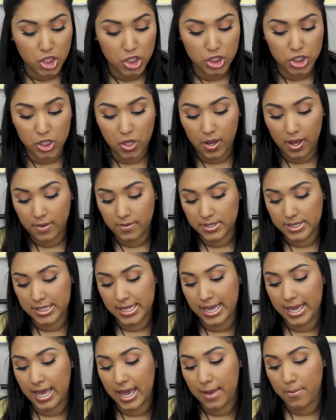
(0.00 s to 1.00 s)
So I was
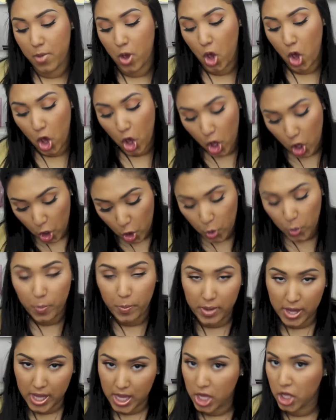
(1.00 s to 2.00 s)
like, I'm
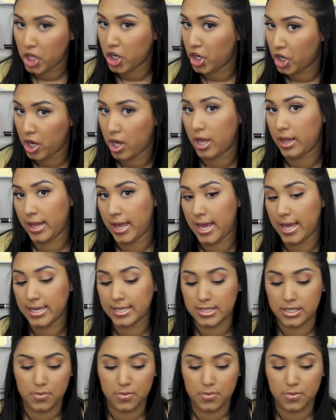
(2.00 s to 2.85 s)
hoping you're not lying